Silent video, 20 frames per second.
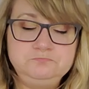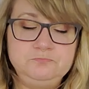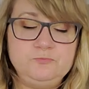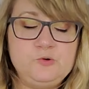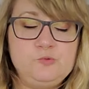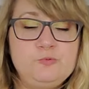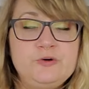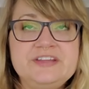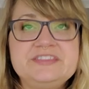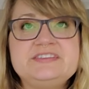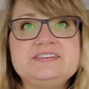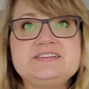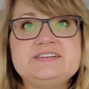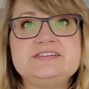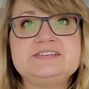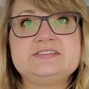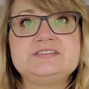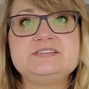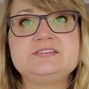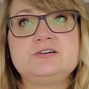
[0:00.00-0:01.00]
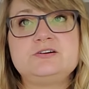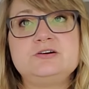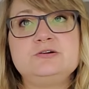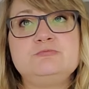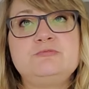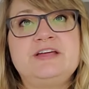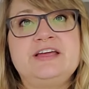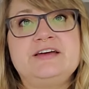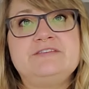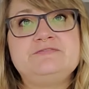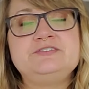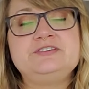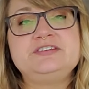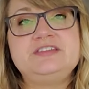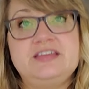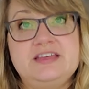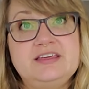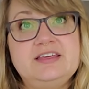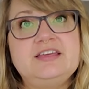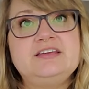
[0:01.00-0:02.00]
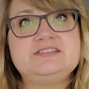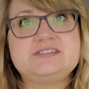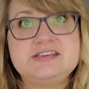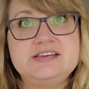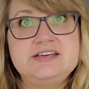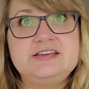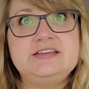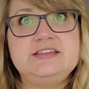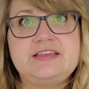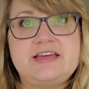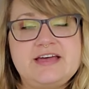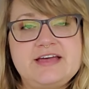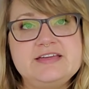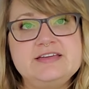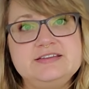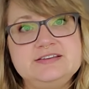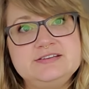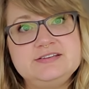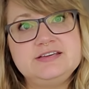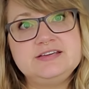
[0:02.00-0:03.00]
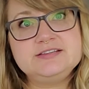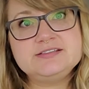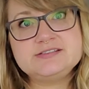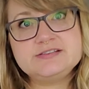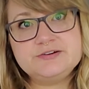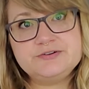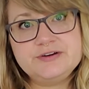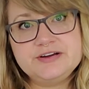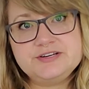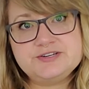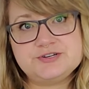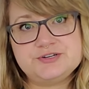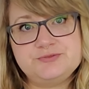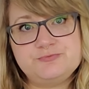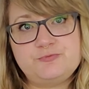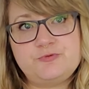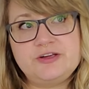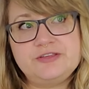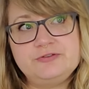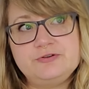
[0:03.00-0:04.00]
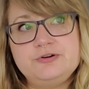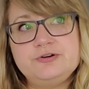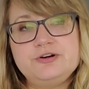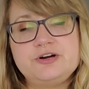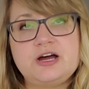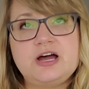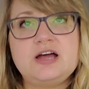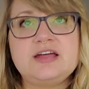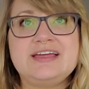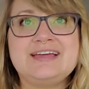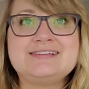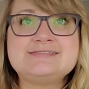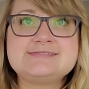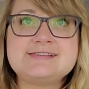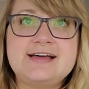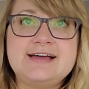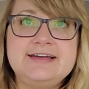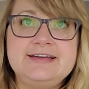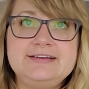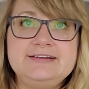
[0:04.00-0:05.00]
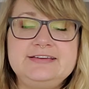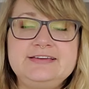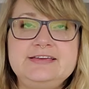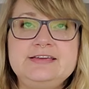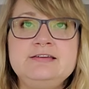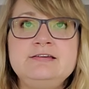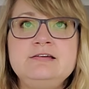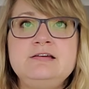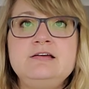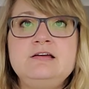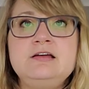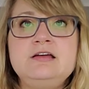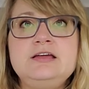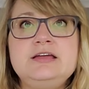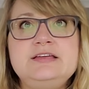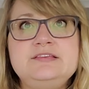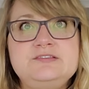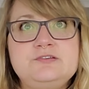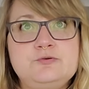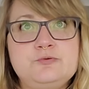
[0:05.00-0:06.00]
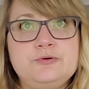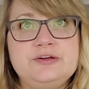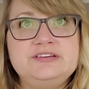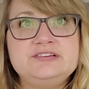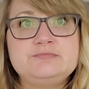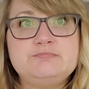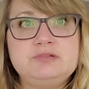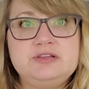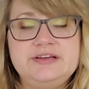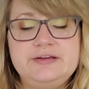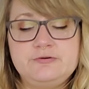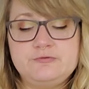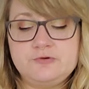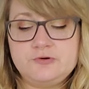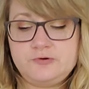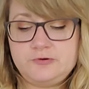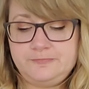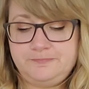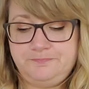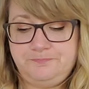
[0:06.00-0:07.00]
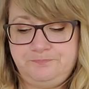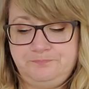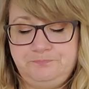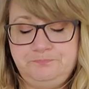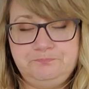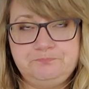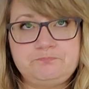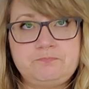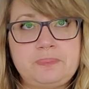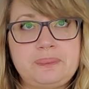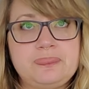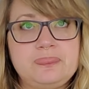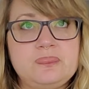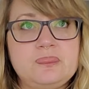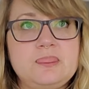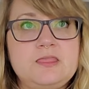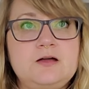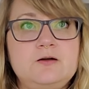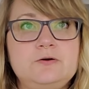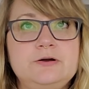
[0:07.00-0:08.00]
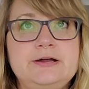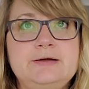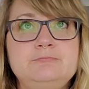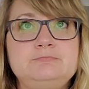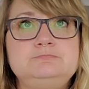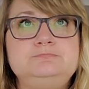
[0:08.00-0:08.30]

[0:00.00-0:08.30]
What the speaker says: when the test is hard, we have to take that into consideration, whether or not anxiety is going to play a role. All right.